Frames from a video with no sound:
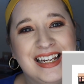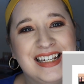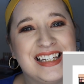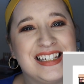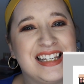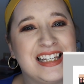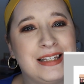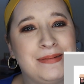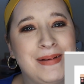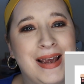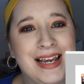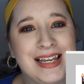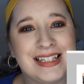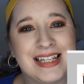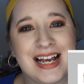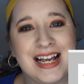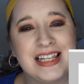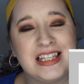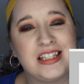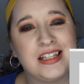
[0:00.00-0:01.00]
Does this make
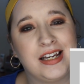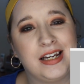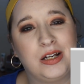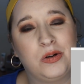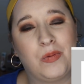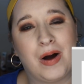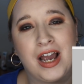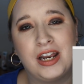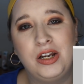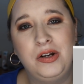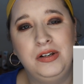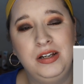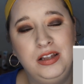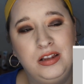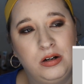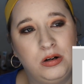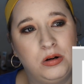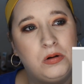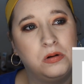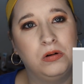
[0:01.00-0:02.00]
sense? Like, why do you
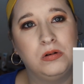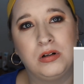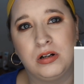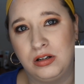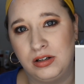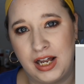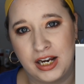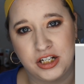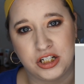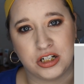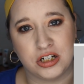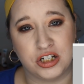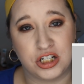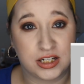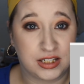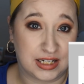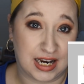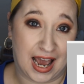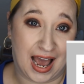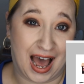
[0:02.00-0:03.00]
need the whole collection?
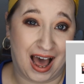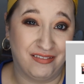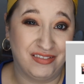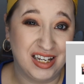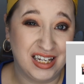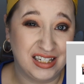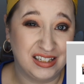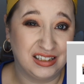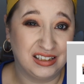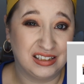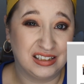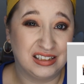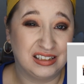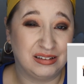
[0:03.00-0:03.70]
Just to have it?